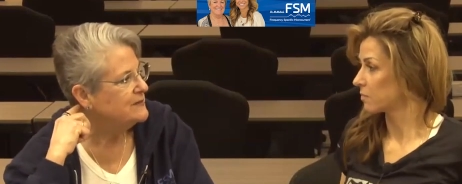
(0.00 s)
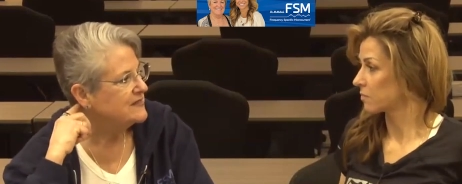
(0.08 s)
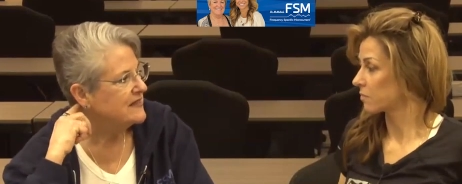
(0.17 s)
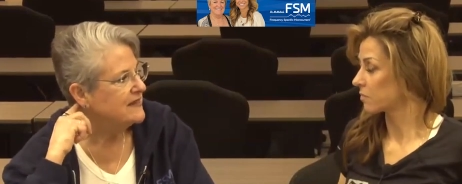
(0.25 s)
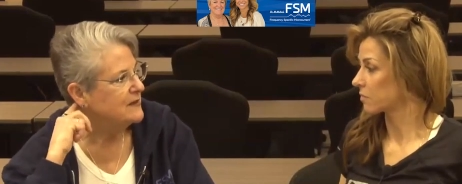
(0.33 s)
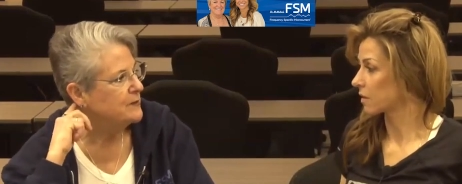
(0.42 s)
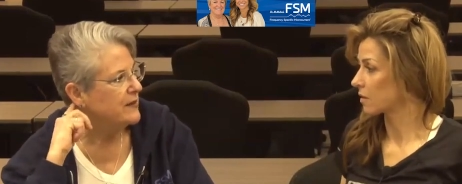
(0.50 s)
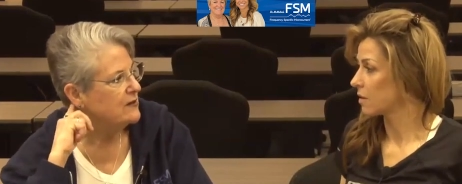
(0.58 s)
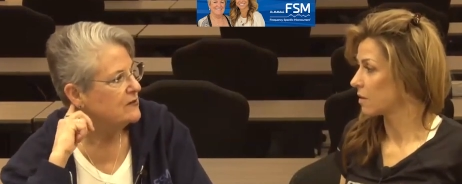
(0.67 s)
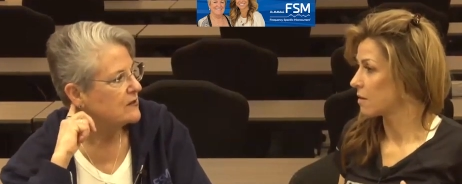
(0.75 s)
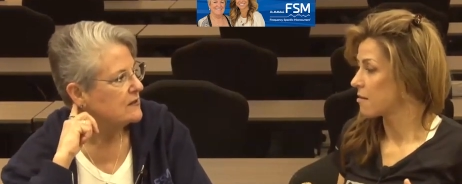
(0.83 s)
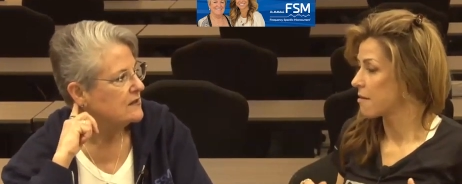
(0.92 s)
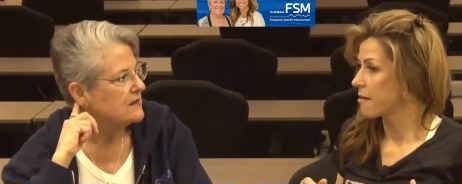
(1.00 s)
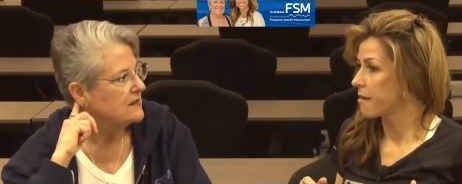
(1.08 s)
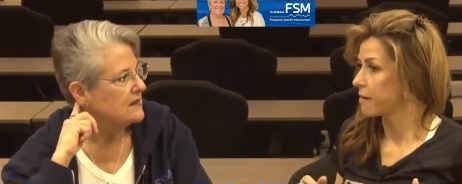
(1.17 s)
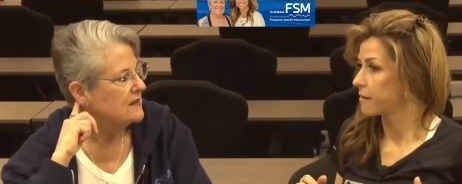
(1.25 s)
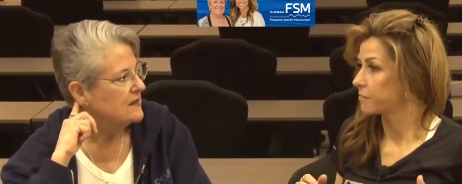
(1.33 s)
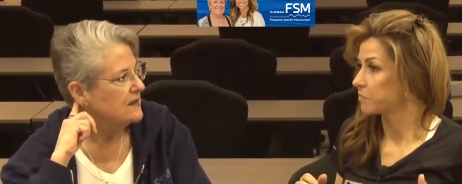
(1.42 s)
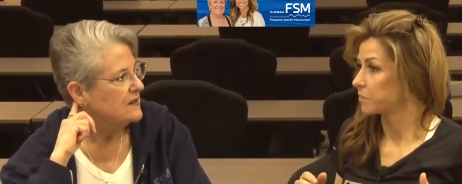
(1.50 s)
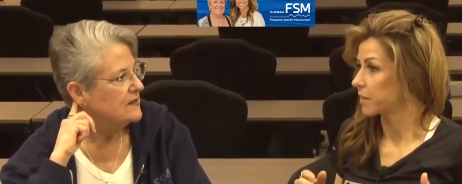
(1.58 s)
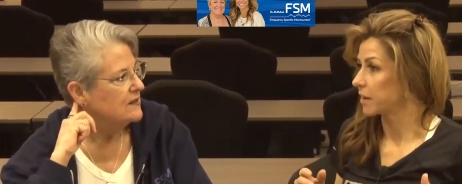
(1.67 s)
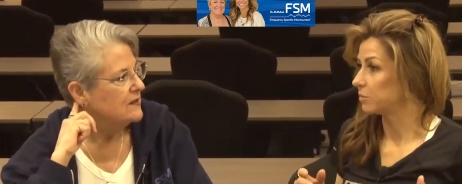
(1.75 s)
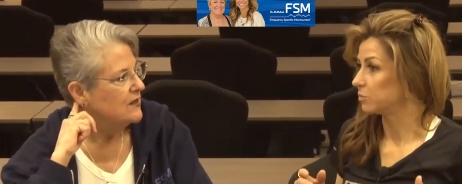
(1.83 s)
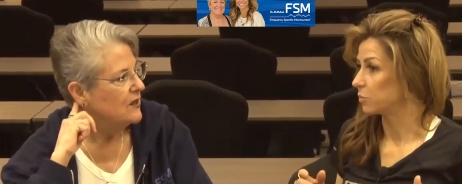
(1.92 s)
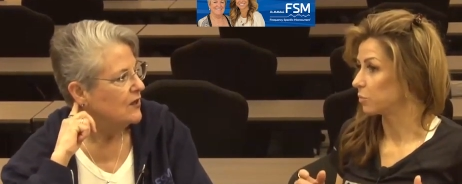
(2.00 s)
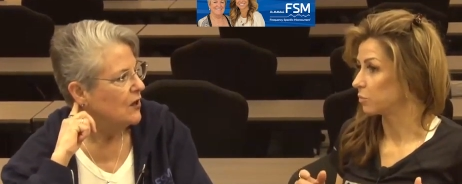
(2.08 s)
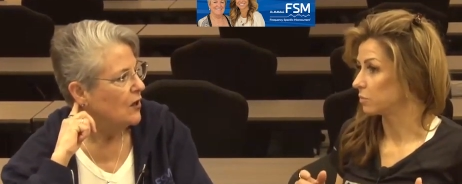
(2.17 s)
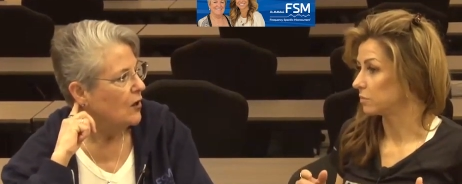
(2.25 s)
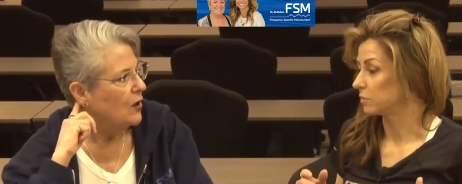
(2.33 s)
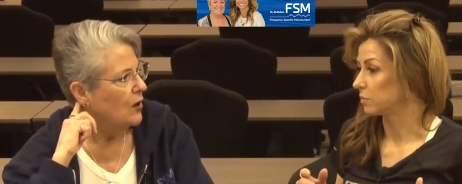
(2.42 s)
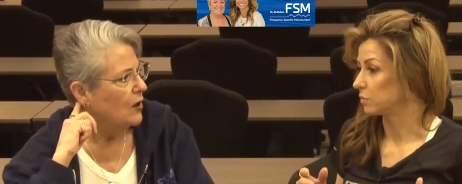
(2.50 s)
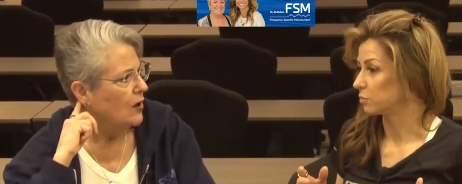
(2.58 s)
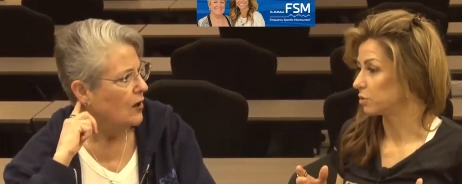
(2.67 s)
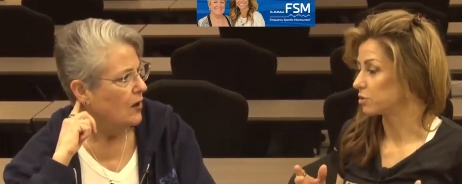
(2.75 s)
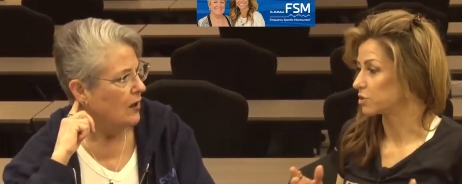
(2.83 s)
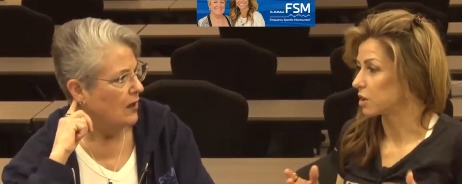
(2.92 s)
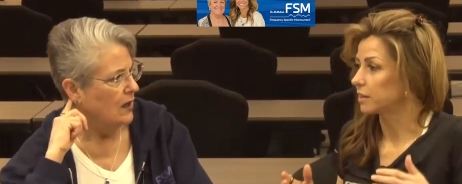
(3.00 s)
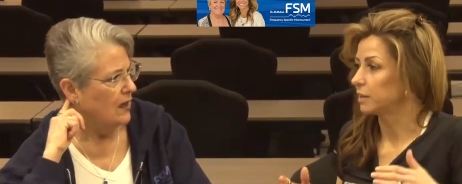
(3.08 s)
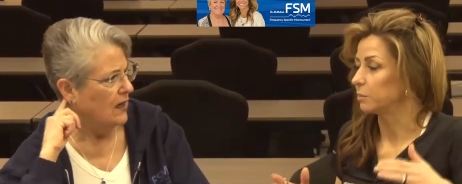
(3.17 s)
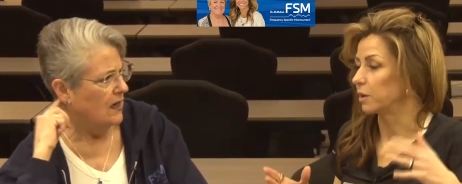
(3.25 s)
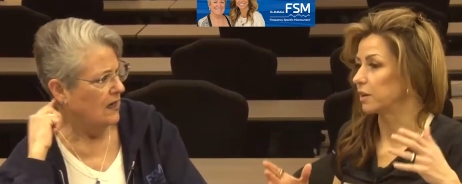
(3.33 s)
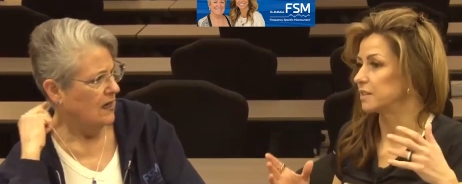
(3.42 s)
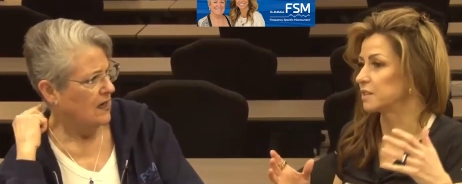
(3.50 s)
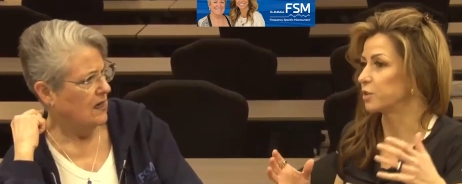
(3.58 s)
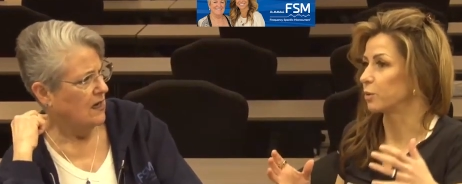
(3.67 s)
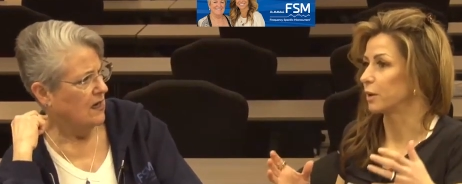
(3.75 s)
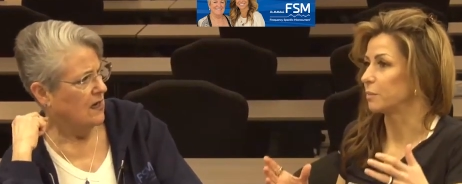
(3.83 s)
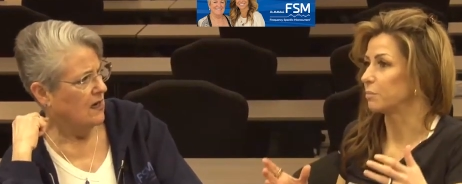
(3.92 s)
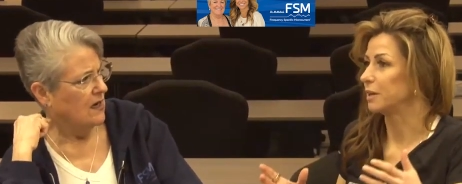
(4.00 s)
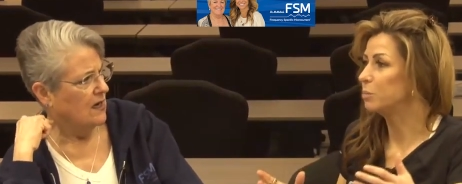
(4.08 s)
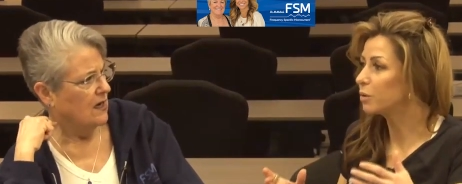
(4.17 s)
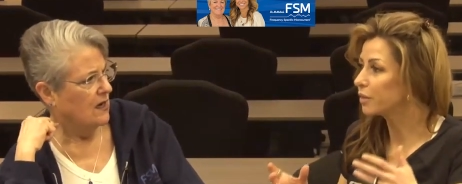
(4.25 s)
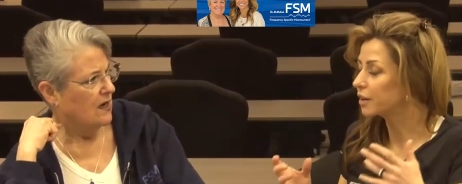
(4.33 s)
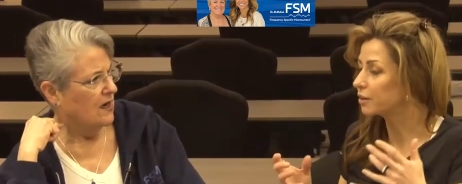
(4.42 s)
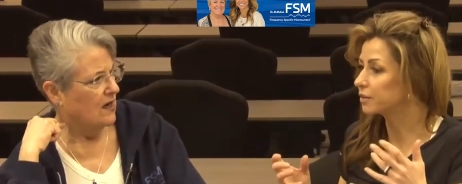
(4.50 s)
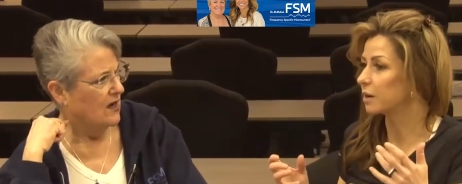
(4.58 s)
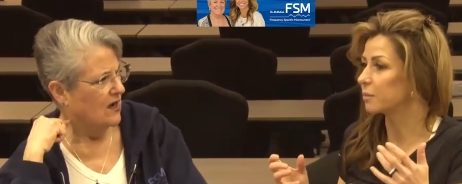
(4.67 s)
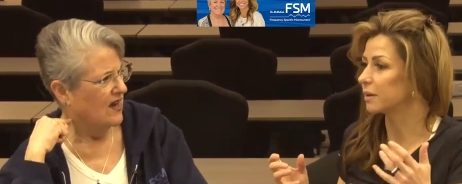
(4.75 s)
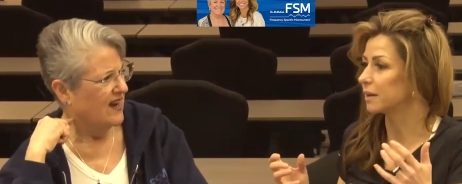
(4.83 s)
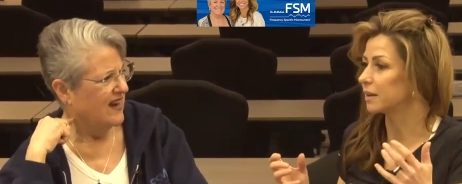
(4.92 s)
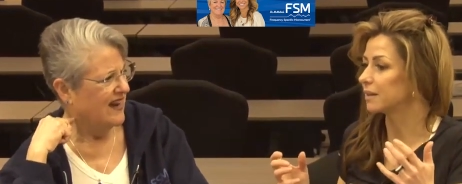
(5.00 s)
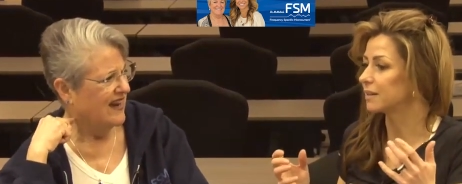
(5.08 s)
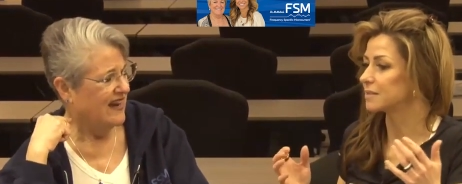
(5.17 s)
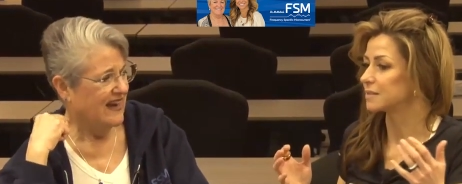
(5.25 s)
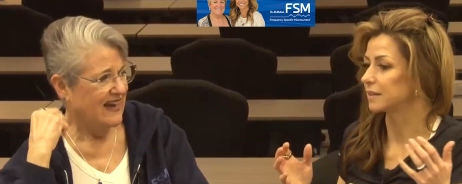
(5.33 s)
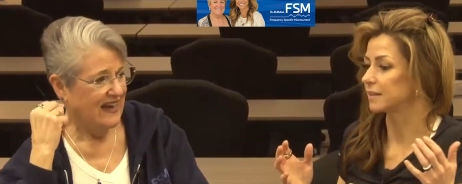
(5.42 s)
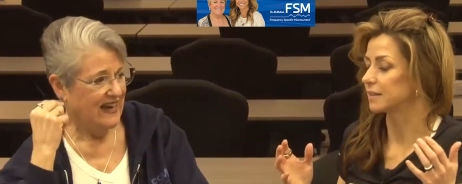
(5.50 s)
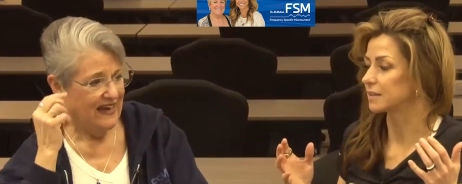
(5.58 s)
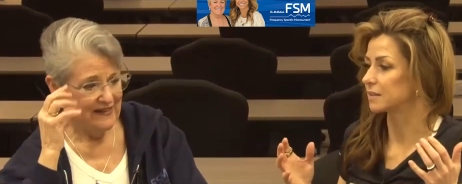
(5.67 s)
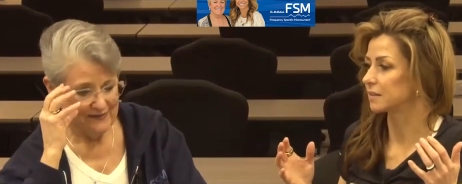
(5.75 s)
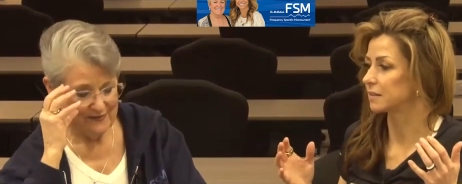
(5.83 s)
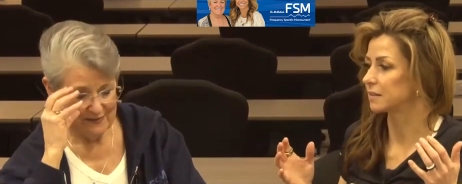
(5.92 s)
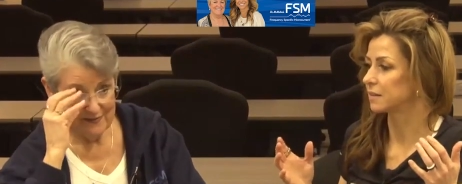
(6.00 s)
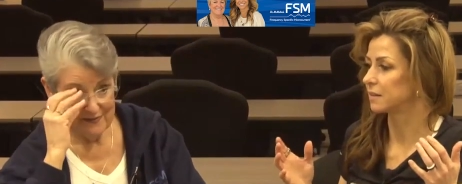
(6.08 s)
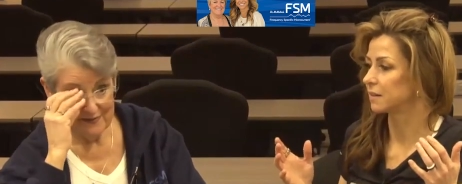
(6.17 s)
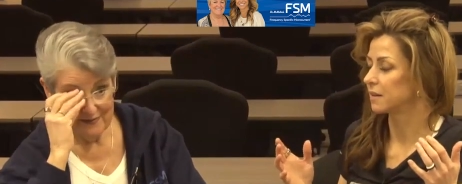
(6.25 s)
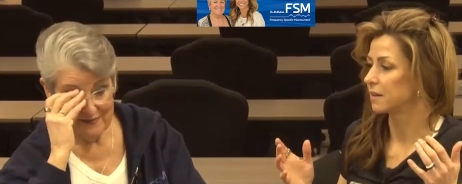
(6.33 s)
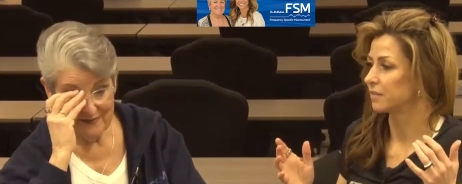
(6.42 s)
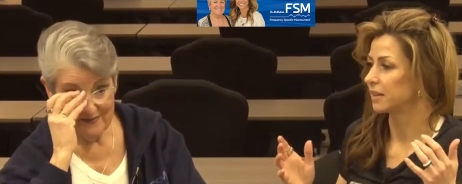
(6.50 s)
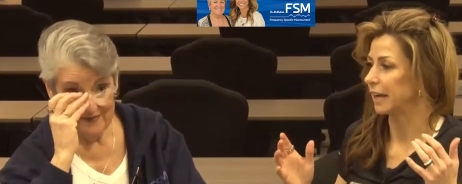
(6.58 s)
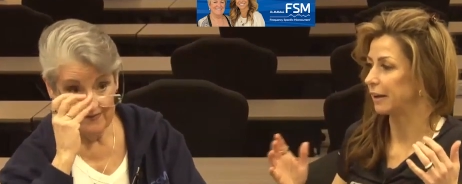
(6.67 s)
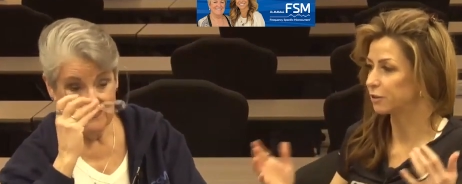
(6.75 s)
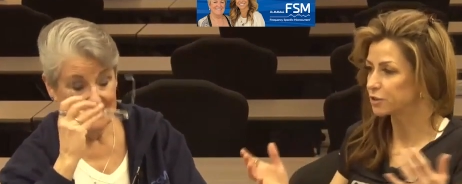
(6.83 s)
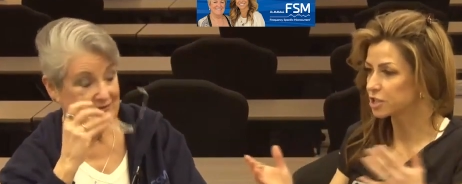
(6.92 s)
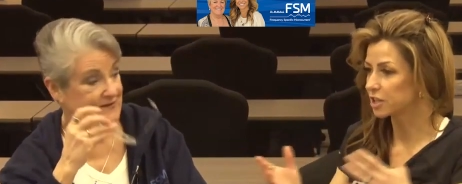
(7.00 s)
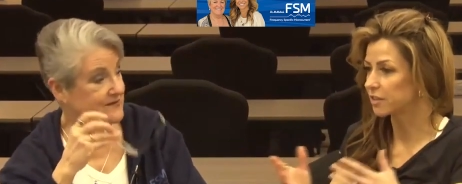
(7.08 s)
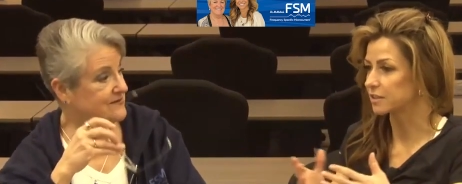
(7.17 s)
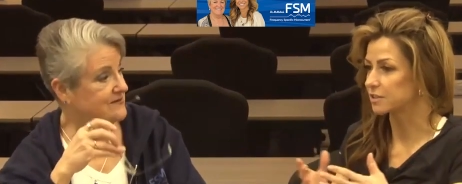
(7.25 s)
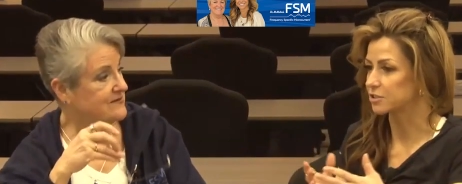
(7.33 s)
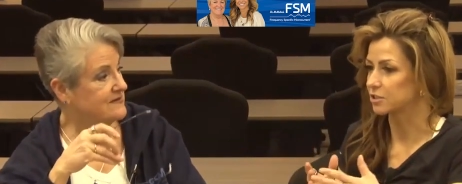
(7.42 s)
Speaker 1: getting better.
Speaker 2: And we are talking about it. Is it the right people that are coming? Is it the energy that's just